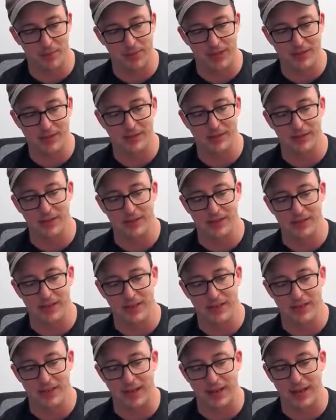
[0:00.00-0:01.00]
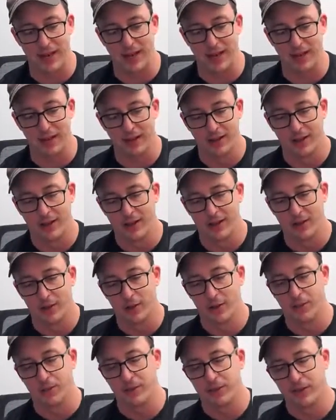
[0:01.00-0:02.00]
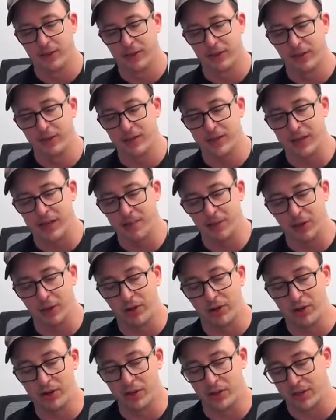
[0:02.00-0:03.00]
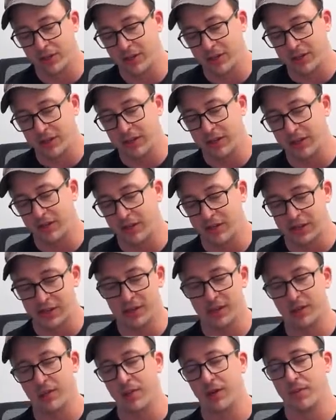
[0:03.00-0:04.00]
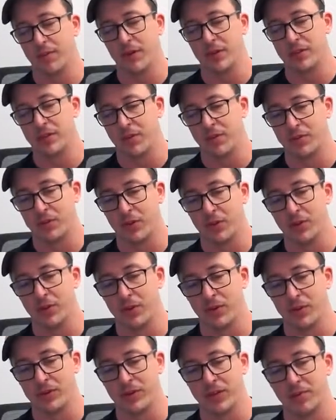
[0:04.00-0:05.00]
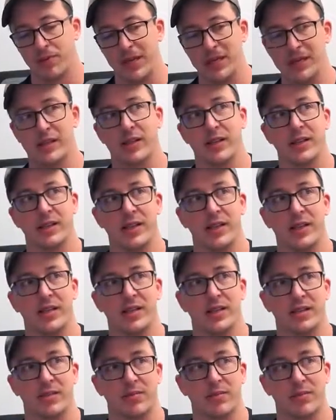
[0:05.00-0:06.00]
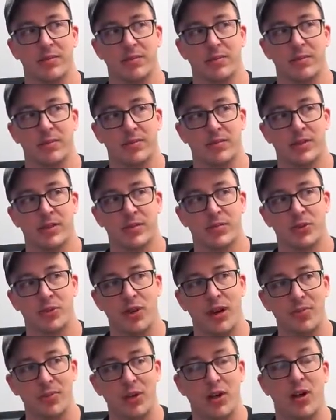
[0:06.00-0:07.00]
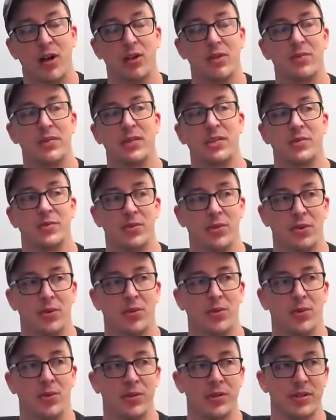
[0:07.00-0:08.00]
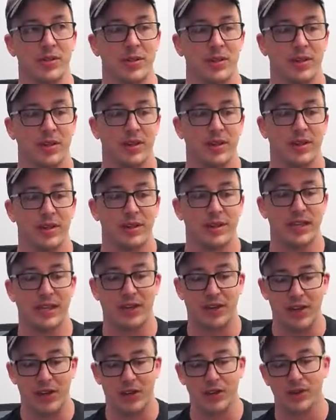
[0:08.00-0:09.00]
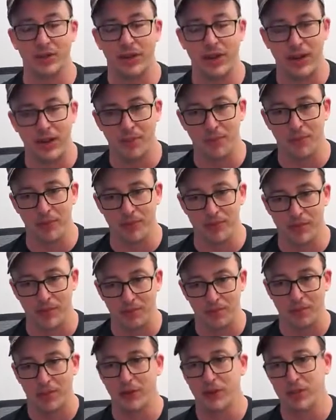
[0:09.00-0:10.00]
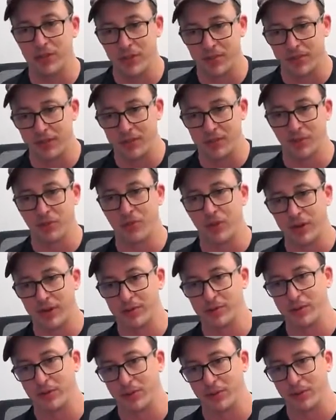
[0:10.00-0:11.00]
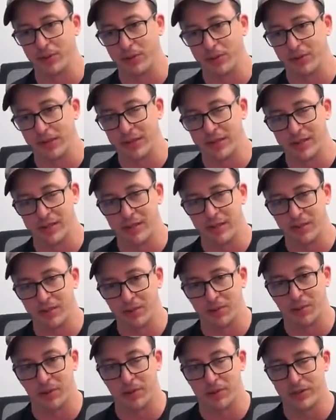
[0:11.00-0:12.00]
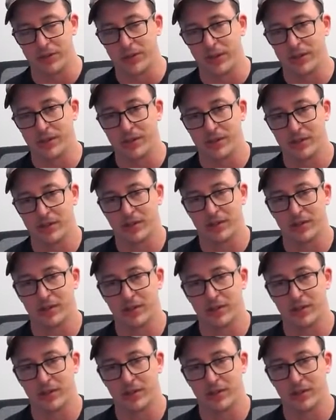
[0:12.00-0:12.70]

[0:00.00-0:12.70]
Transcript: Basically, it says, hey, you say merge, and then you give it a bunch of observables, and basically it says subscribe to all of these observables and take all their outputs and merge them into one observable. That's what merge does.